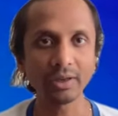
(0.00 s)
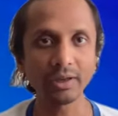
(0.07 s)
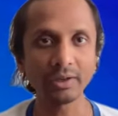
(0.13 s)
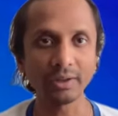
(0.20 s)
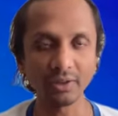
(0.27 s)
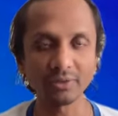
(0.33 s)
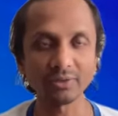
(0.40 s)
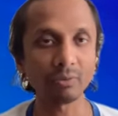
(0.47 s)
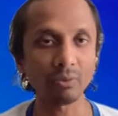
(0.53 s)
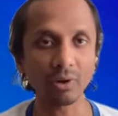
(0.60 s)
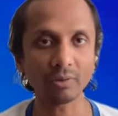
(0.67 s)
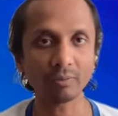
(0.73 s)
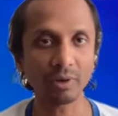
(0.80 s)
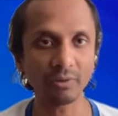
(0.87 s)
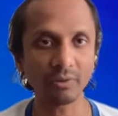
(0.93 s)
it does the
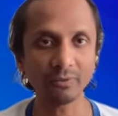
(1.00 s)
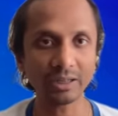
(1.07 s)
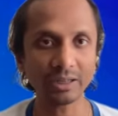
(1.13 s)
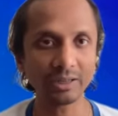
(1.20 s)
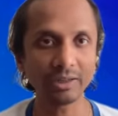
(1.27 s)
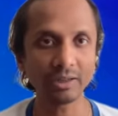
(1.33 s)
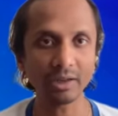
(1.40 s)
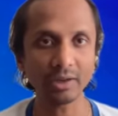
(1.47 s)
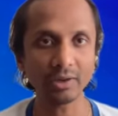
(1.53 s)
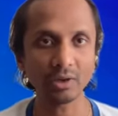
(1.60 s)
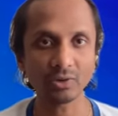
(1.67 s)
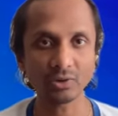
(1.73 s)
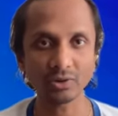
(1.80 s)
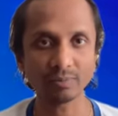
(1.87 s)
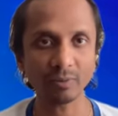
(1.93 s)
work perfectly, and
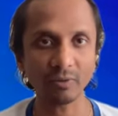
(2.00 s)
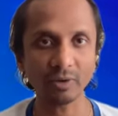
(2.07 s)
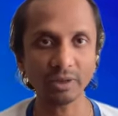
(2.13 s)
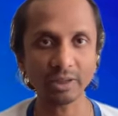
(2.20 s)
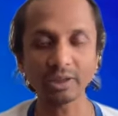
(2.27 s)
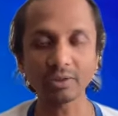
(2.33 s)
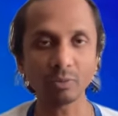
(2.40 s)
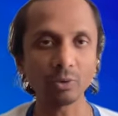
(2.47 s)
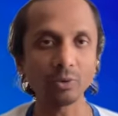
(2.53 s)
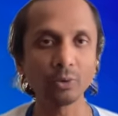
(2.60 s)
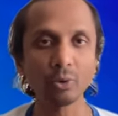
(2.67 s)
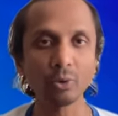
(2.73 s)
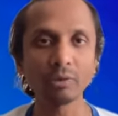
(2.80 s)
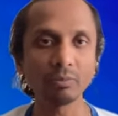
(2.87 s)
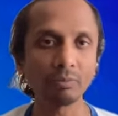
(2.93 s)
not just perfectly, it will
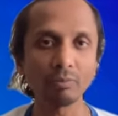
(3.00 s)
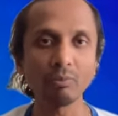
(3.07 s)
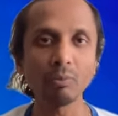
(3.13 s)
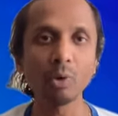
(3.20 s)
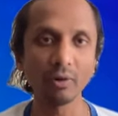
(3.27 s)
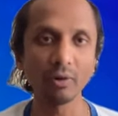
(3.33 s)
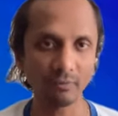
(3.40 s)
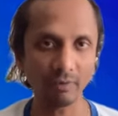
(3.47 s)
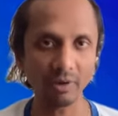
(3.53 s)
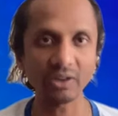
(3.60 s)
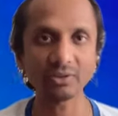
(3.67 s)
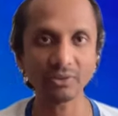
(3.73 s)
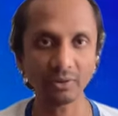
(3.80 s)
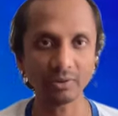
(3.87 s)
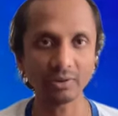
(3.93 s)
do it more
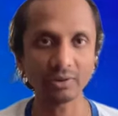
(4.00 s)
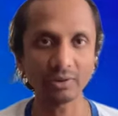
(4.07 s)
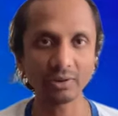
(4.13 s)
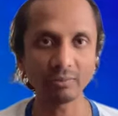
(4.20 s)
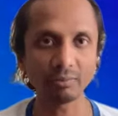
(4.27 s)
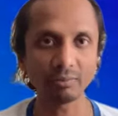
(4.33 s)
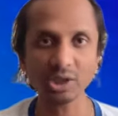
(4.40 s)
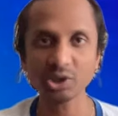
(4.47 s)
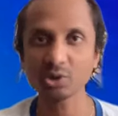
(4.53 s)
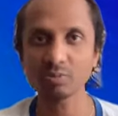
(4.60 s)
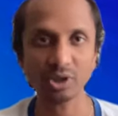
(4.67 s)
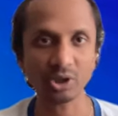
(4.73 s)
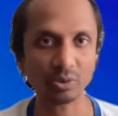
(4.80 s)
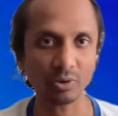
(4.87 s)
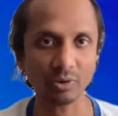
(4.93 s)
faster, much,
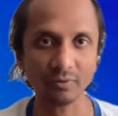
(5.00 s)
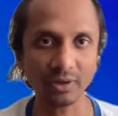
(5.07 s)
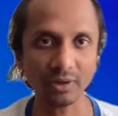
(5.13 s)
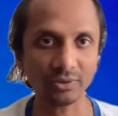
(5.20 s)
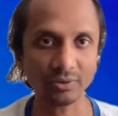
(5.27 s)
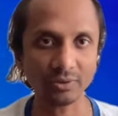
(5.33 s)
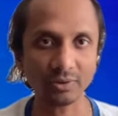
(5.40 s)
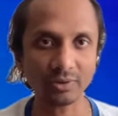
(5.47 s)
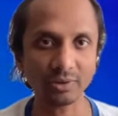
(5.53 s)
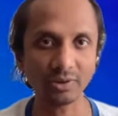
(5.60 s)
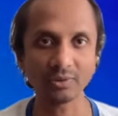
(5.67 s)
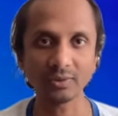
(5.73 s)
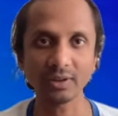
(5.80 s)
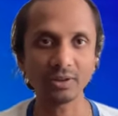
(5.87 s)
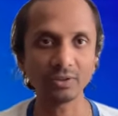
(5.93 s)
much more faster.
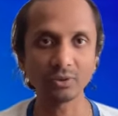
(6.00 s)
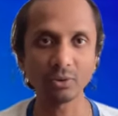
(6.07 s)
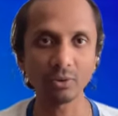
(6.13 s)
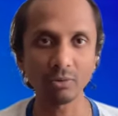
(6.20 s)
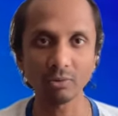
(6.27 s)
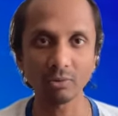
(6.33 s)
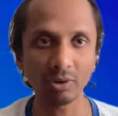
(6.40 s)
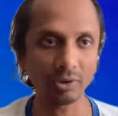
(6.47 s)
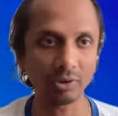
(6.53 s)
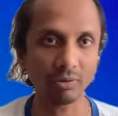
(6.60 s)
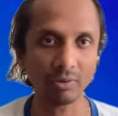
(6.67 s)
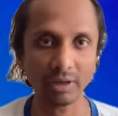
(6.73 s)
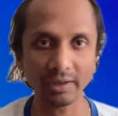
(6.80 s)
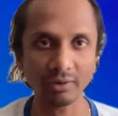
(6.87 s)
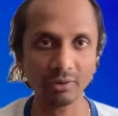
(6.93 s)
There is no,
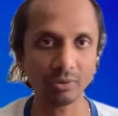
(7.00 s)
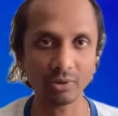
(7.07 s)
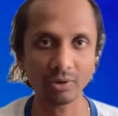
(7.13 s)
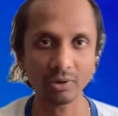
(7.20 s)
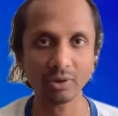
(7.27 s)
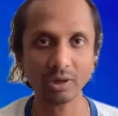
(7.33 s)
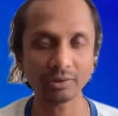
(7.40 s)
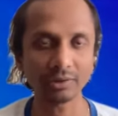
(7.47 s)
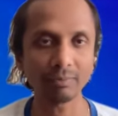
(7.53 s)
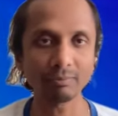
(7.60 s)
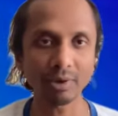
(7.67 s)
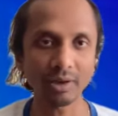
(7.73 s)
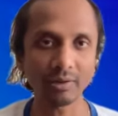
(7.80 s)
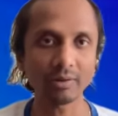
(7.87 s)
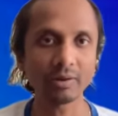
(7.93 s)
like you can't
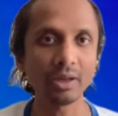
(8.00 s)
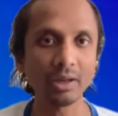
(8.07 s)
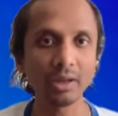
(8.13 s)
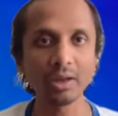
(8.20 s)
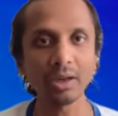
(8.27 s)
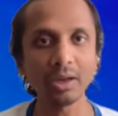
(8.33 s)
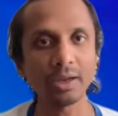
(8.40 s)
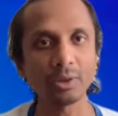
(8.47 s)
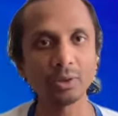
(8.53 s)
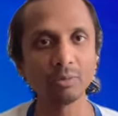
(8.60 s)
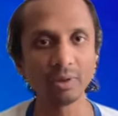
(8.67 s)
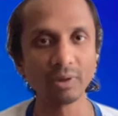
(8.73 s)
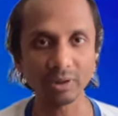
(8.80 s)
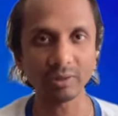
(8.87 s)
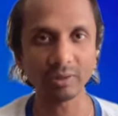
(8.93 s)
compare a
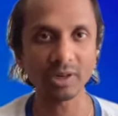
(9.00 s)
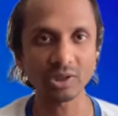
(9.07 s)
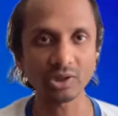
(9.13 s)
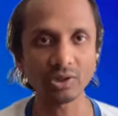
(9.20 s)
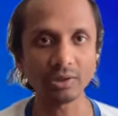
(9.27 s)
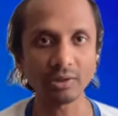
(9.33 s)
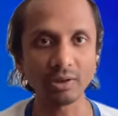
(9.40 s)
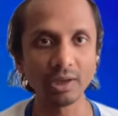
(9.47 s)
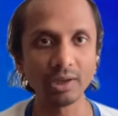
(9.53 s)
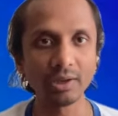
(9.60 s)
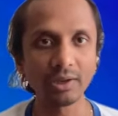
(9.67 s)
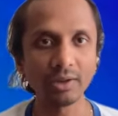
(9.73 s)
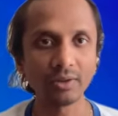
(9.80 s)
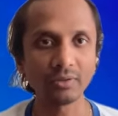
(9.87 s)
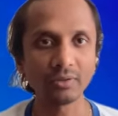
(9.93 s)
human with a machine.
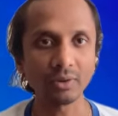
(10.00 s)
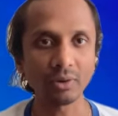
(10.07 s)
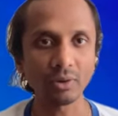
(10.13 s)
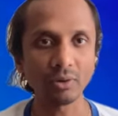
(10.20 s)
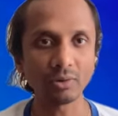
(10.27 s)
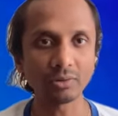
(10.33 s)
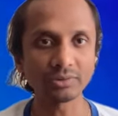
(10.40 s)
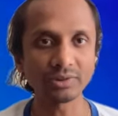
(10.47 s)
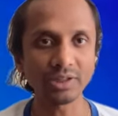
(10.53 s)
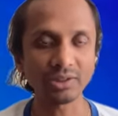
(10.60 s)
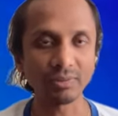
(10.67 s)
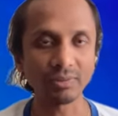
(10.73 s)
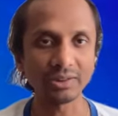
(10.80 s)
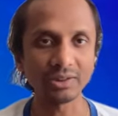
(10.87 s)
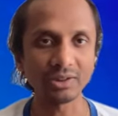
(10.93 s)
So
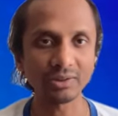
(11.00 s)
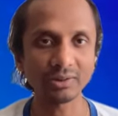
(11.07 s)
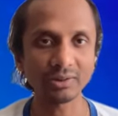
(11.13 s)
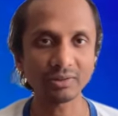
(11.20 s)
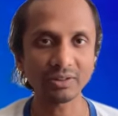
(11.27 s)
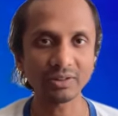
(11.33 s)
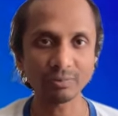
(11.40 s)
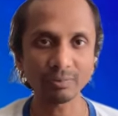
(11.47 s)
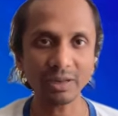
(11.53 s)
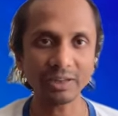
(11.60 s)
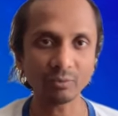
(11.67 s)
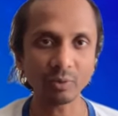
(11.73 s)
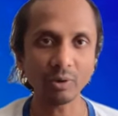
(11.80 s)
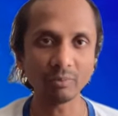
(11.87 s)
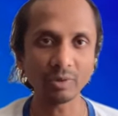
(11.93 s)
that's why this
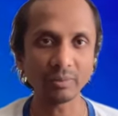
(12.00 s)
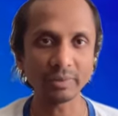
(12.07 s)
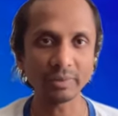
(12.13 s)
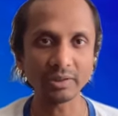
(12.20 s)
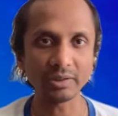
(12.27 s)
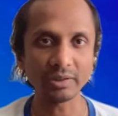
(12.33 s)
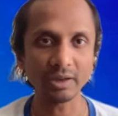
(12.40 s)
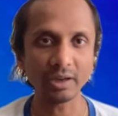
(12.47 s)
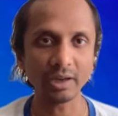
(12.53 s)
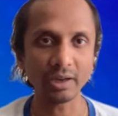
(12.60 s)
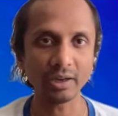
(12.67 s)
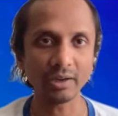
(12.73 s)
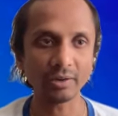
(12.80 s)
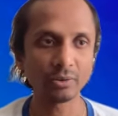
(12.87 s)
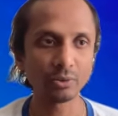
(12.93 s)
platform will be
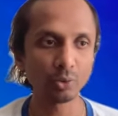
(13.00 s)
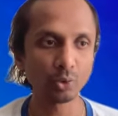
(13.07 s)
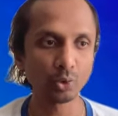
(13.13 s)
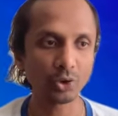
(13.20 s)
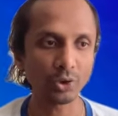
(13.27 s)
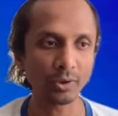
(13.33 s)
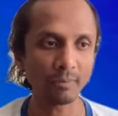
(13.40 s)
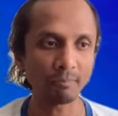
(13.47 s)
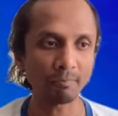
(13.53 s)
a huge